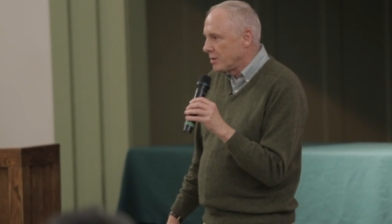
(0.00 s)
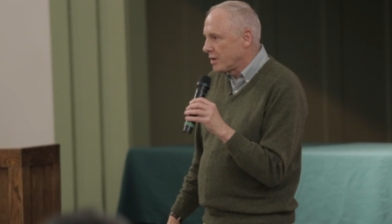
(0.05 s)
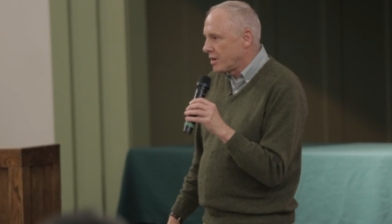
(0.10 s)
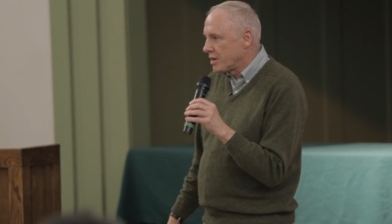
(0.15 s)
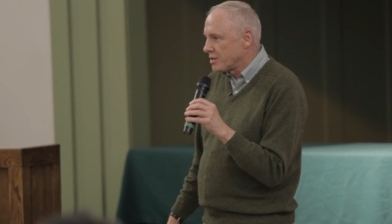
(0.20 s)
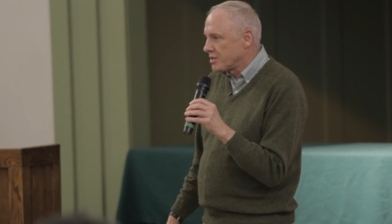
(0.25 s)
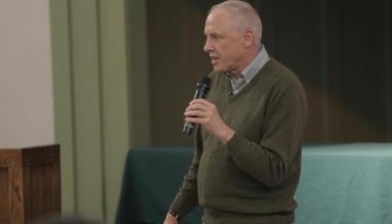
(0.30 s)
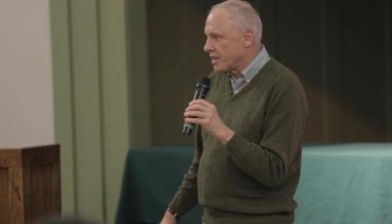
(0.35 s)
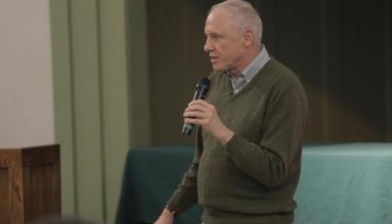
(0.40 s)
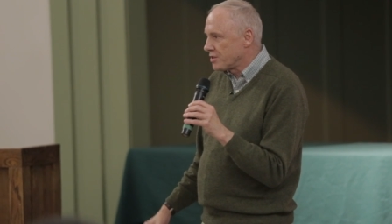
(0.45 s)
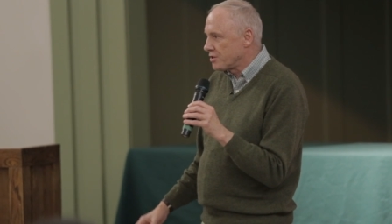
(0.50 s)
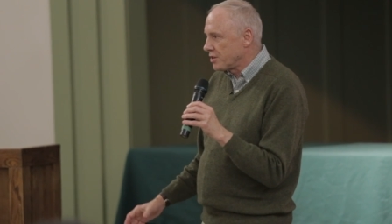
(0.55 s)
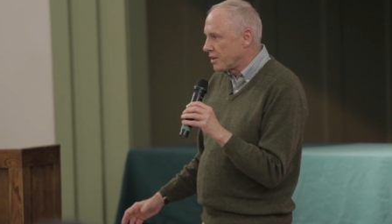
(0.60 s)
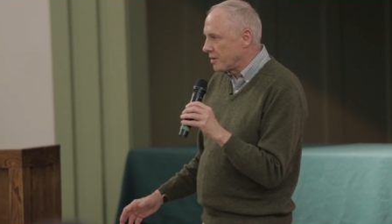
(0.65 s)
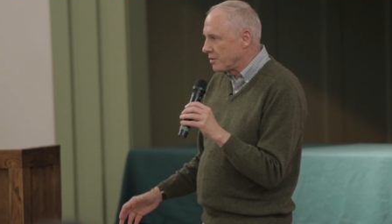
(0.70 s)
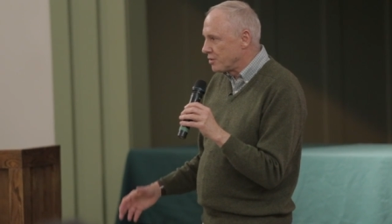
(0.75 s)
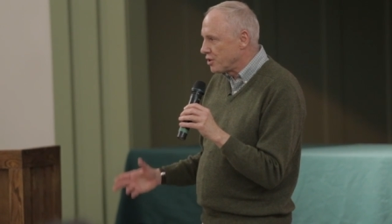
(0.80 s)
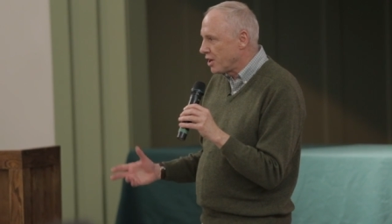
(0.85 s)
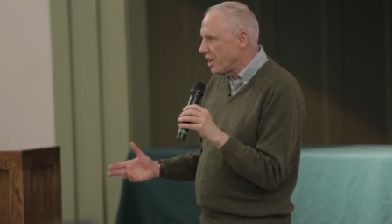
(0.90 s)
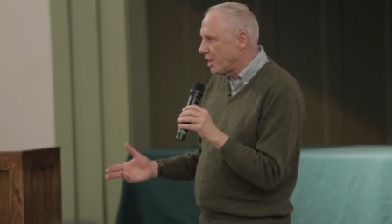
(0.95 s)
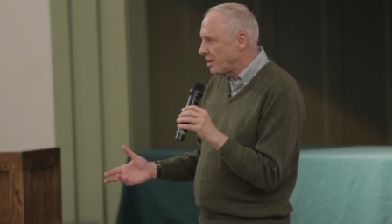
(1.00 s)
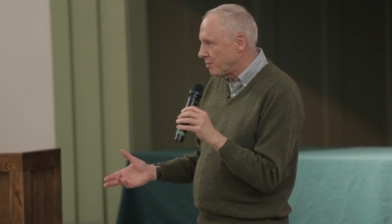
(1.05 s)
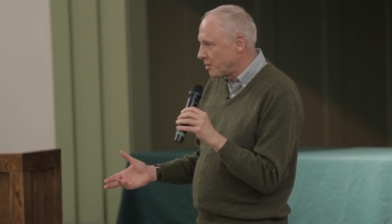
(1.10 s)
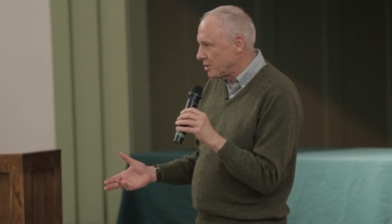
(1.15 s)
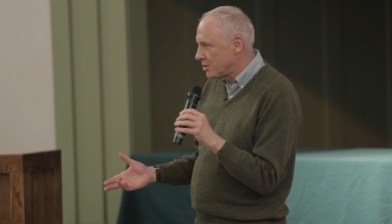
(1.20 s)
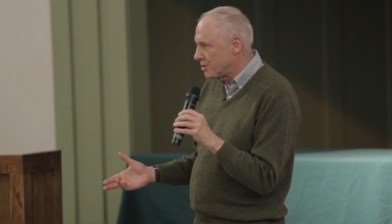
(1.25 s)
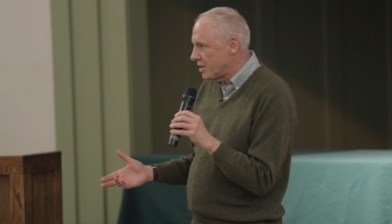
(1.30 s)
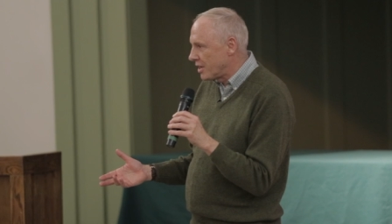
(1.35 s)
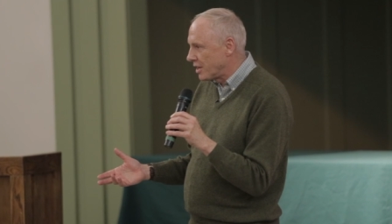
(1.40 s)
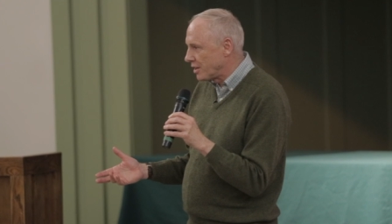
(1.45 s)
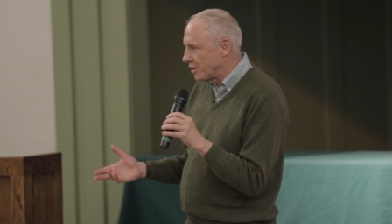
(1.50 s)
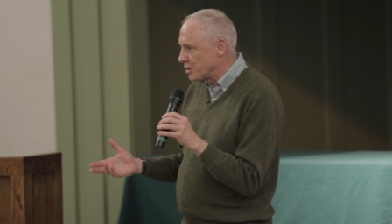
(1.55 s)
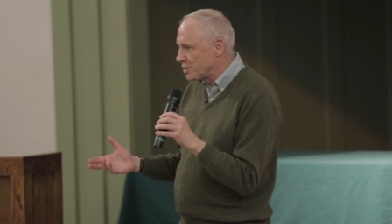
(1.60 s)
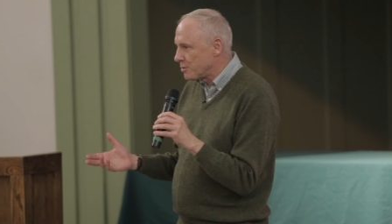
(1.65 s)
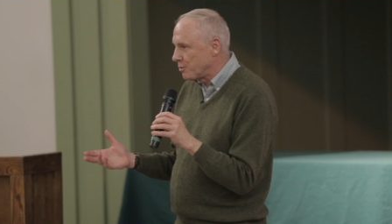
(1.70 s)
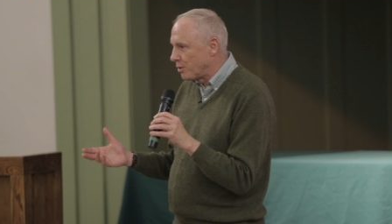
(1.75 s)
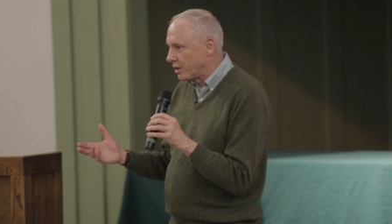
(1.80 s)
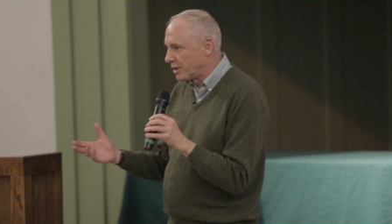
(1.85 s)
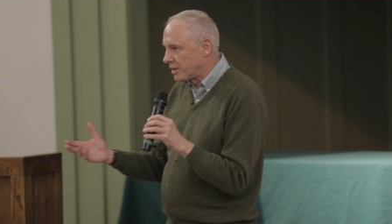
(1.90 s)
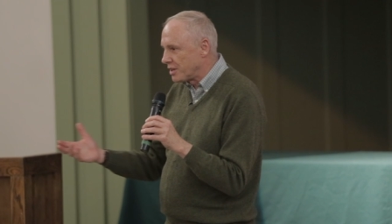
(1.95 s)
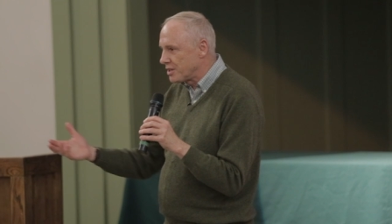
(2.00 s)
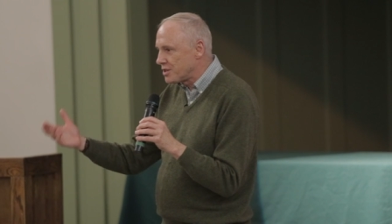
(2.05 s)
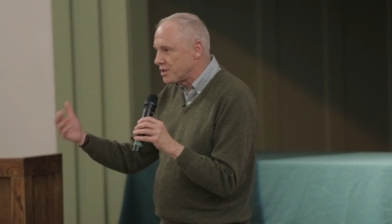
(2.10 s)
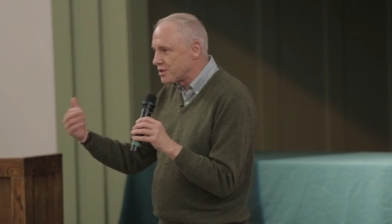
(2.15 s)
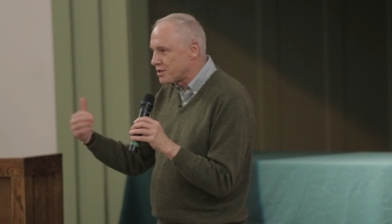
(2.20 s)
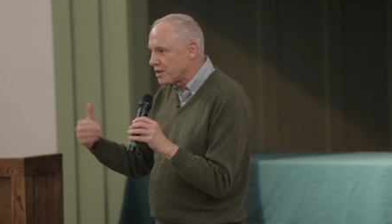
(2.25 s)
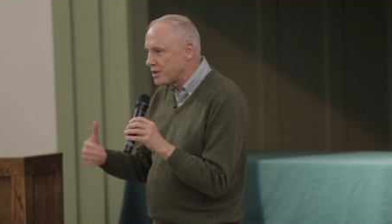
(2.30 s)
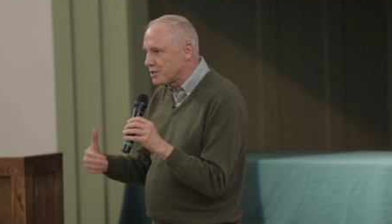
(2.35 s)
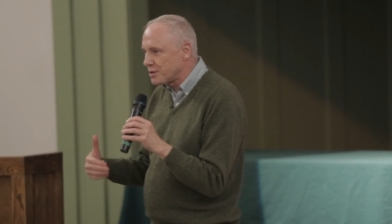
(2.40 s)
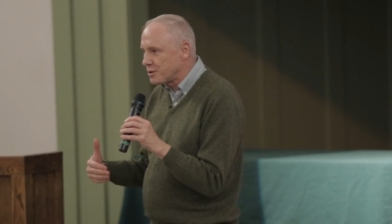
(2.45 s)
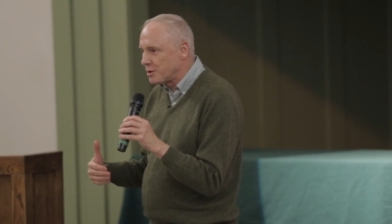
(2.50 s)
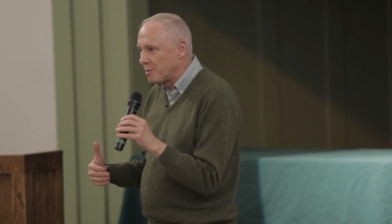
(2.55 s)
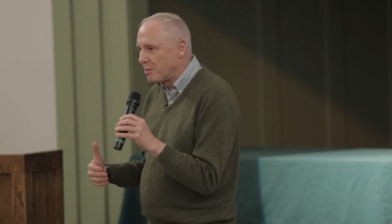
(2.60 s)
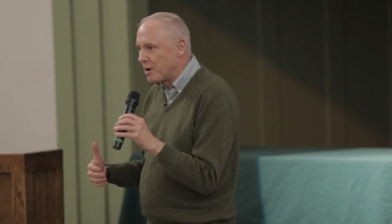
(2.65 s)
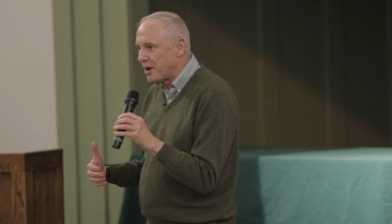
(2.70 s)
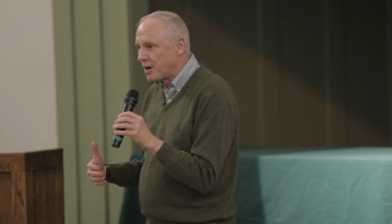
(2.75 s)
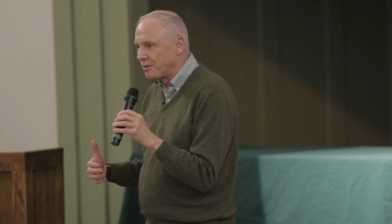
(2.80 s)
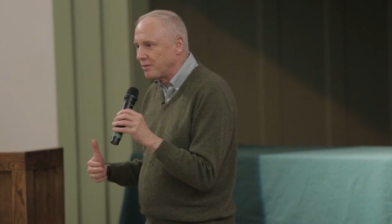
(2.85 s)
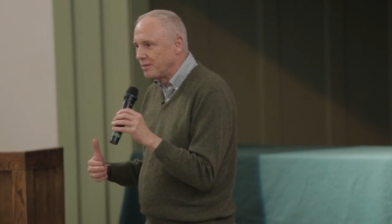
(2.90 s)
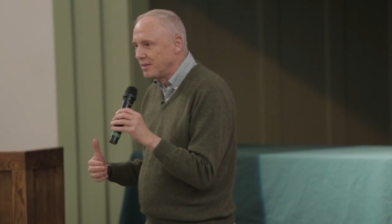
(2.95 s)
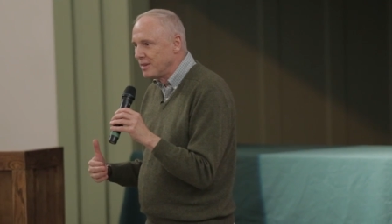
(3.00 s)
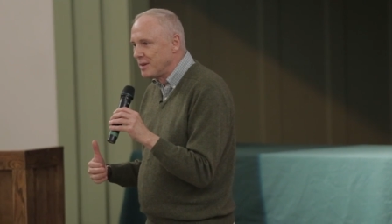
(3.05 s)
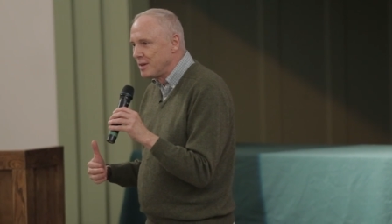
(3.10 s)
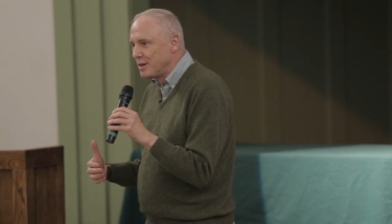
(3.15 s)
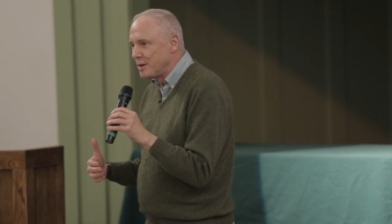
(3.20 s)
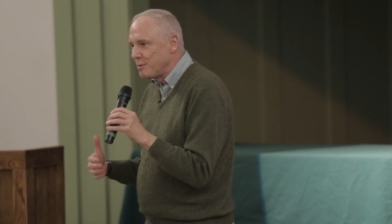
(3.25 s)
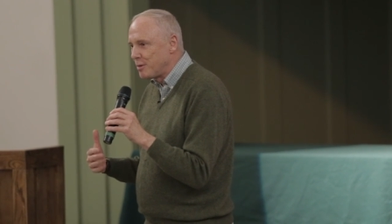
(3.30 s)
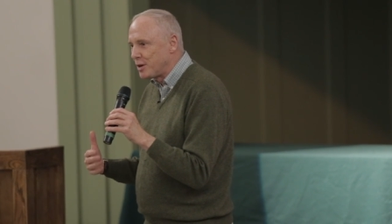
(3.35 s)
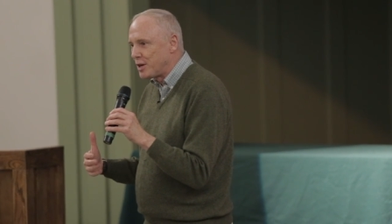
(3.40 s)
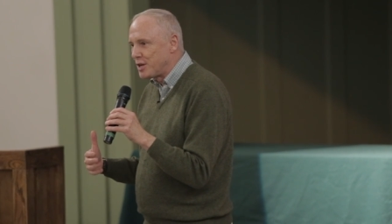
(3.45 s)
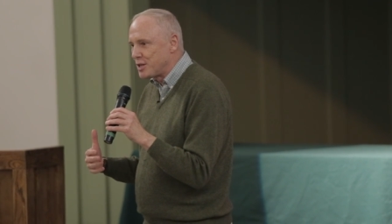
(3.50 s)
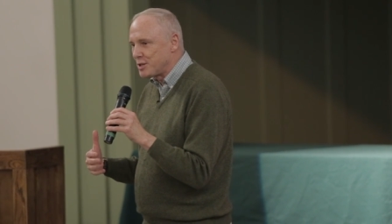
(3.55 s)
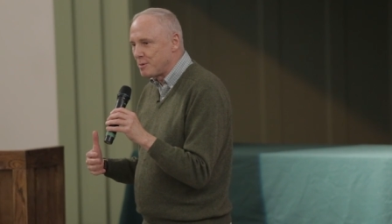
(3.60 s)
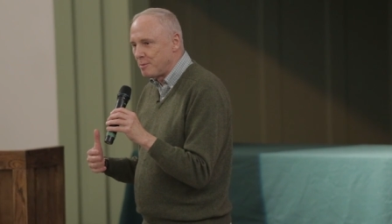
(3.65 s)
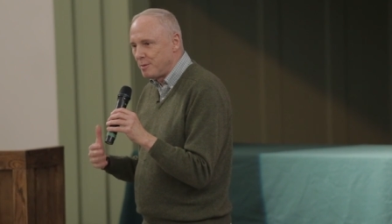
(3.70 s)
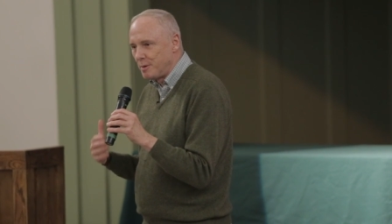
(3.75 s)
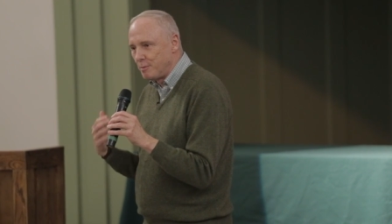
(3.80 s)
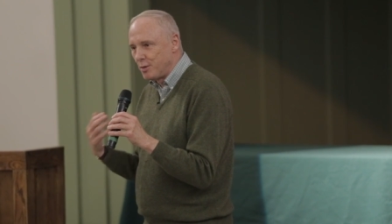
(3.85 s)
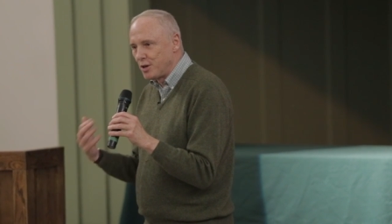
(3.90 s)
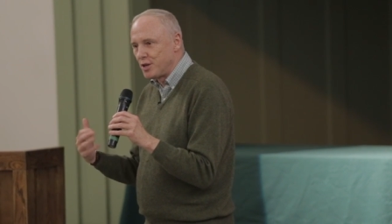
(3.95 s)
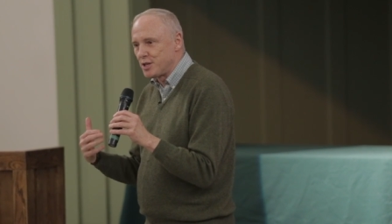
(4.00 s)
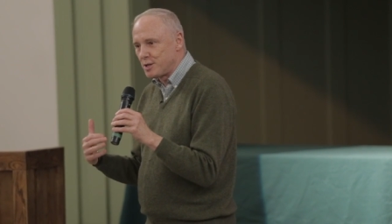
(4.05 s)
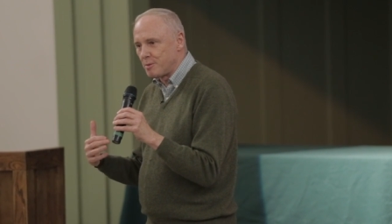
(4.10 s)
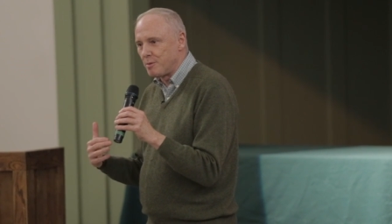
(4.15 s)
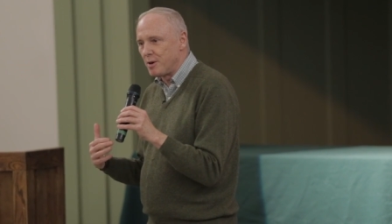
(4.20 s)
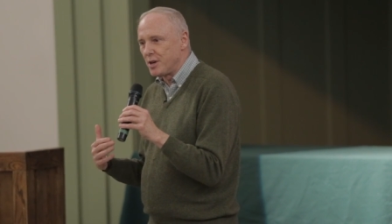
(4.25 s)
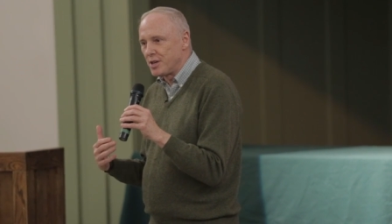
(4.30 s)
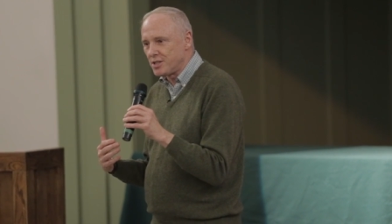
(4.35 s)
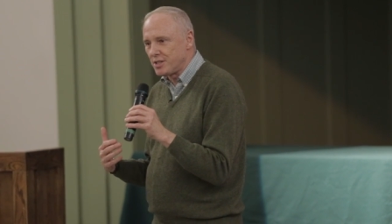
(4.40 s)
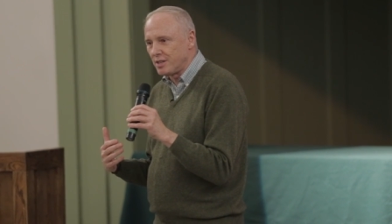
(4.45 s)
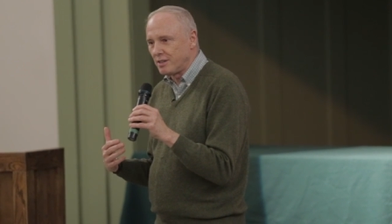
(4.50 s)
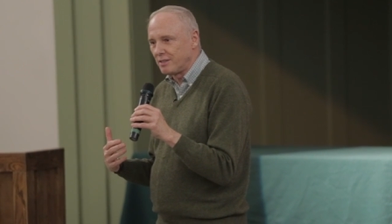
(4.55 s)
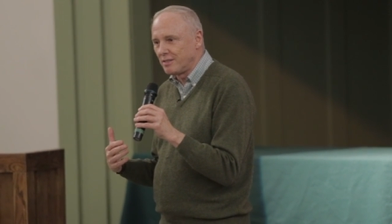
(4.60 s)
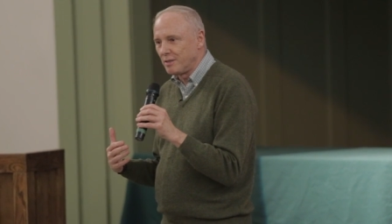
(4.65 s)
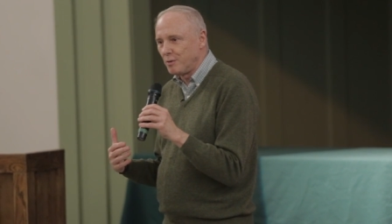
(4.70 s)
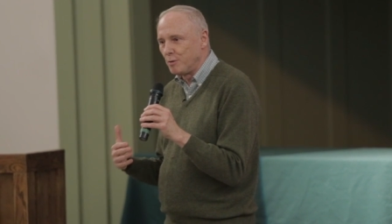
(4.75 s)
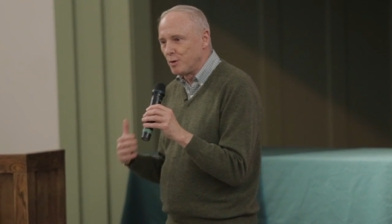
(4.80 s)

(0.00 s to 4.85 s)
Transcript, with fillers: Because as uh, John was saying this morning, this is also about particip participation.